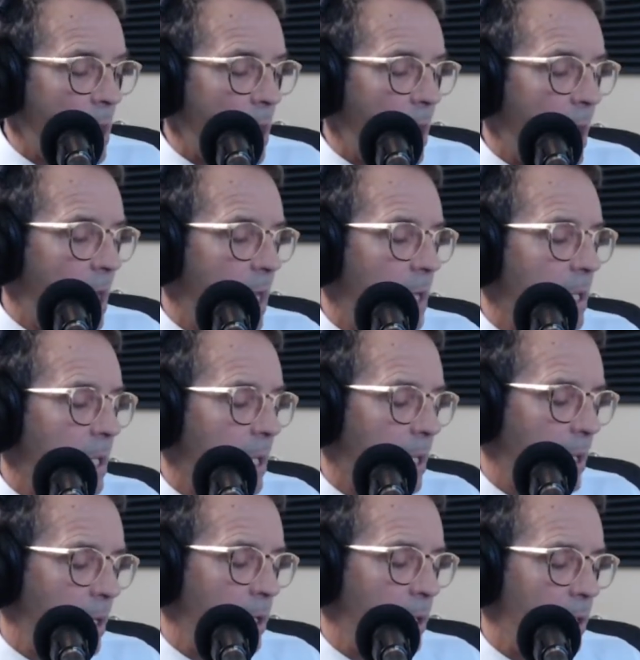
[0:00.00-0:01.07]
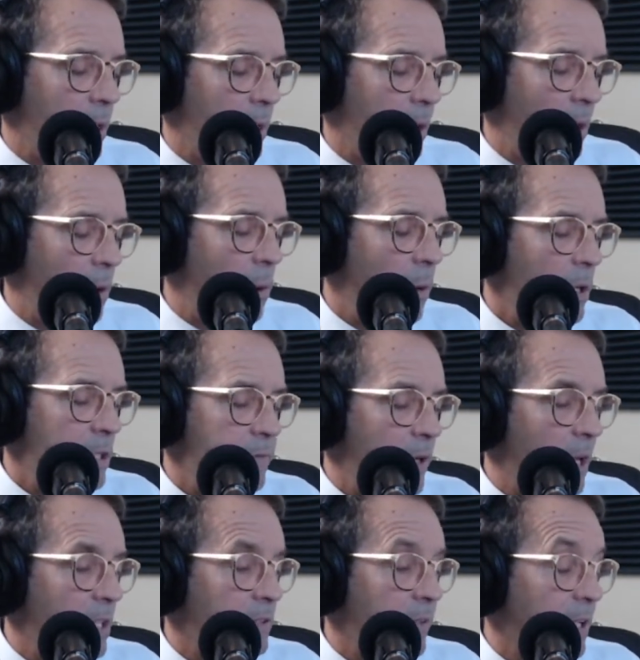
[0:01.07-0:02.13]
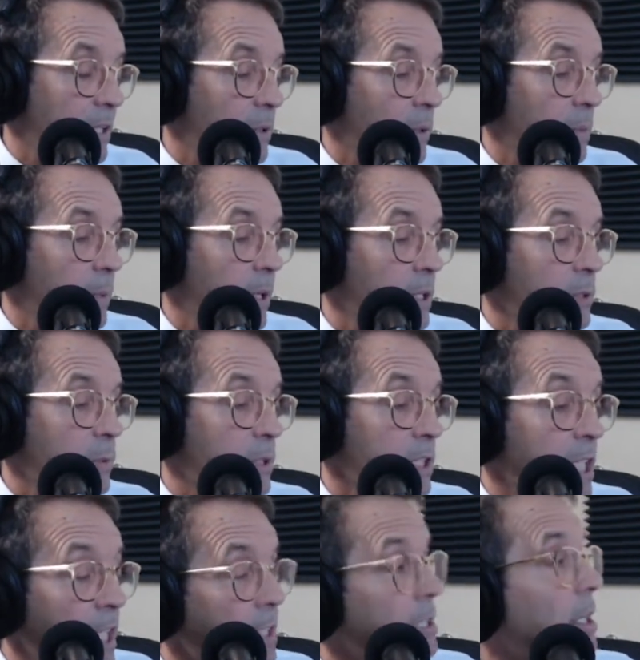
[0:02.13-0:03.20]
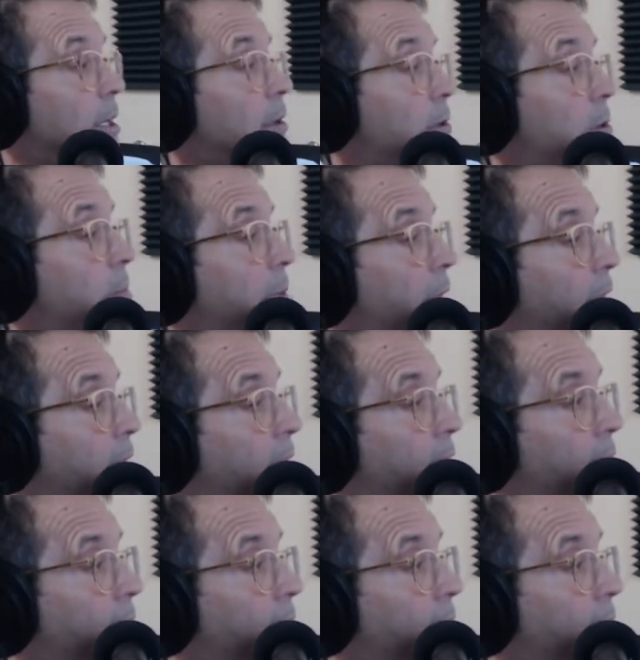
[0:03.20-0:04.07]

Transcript: And the Hornets philosophy, they told the parents, was kids carry their own bag.